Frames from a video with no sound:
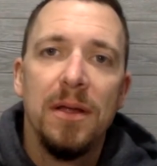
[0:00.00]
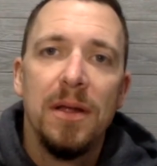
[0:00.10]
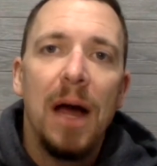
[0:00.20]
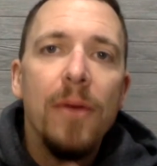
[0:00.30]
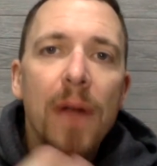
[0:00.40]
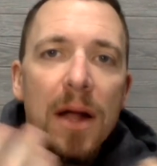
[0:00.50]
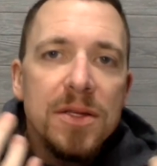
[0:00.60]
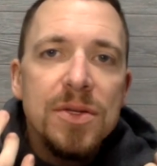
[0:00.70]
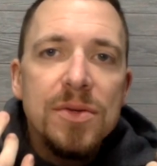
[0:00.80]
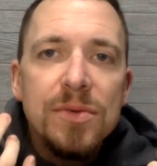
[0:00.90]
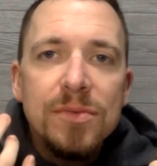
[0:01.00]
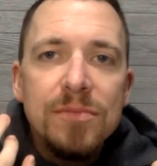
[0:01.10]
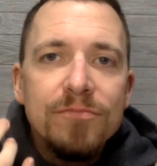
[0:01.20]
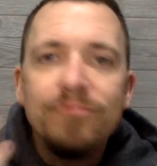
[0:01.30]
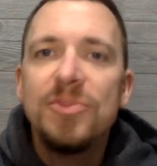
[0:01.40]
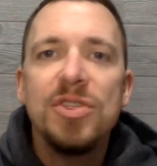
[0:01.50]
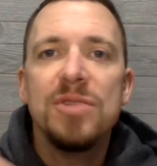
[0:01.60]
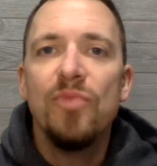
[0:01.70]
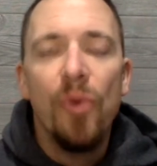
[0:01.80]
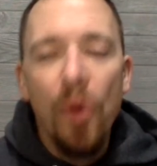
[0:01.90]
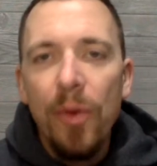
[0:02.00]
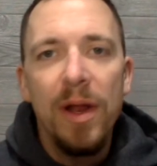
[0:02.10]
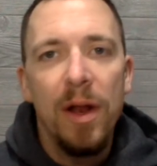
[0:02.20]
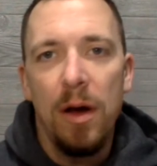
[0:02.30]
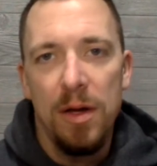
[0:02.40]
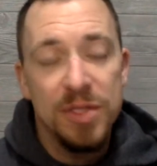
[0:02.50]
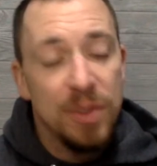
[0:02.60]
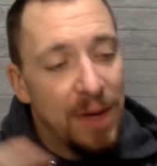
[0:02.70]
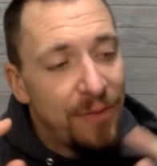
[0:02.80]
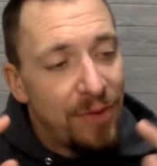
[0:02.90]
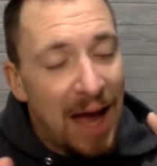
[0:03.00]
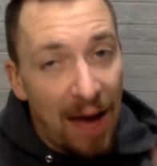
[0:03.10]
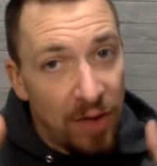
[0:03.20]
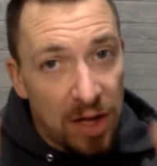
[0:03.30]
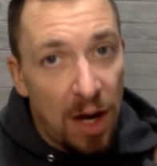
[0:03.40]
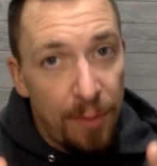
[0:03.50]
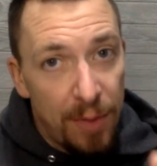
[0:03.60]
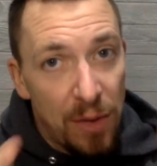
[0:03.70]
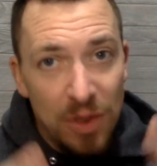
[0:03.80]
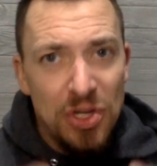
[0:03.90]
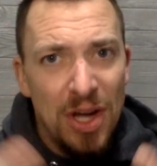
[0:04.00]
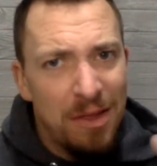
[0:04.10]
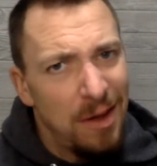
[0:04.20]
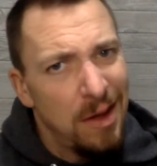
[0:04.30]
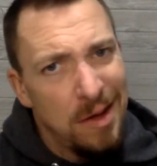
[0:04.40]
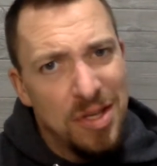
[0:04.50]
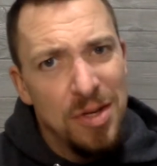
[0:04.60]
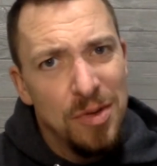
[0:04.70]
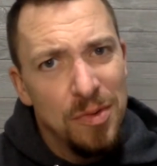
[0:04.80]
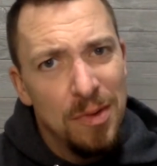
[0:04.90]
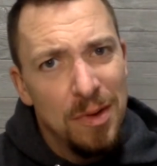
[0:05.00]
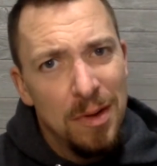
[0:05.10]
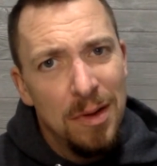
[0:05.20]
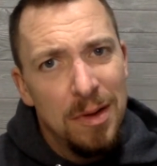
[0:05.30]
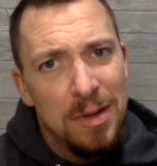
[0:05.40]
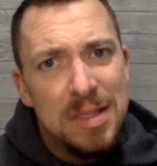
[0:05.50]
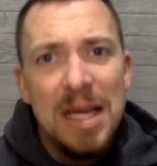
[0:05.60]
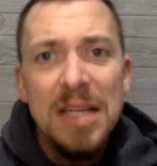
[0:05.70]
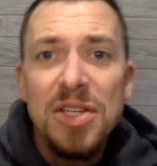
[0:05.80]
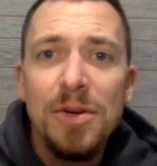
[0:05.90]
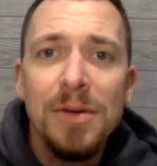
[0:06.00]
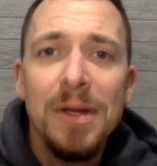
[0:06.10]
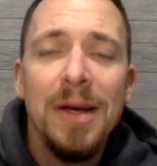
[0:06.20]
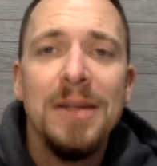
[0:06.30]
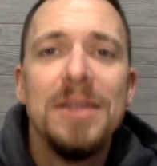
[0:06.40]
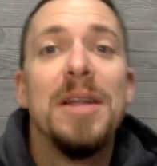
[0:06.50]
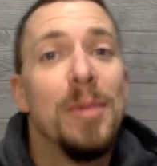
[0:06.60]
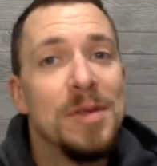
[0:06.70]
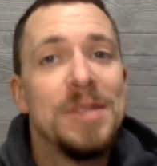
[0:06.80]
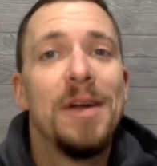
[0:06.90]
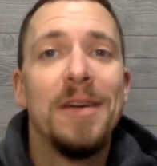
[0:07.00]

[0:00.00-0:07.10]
How not to just ruin it all. So if you have a company, which I think you do, stay tuned to W C R